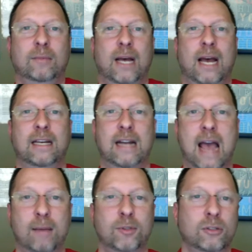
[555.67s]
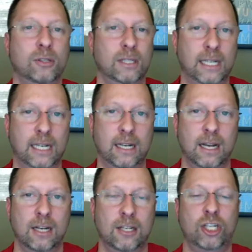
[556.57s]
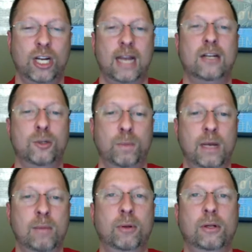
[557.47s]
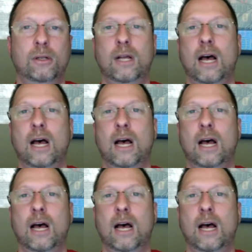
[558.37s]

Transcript: I can absolutely change people.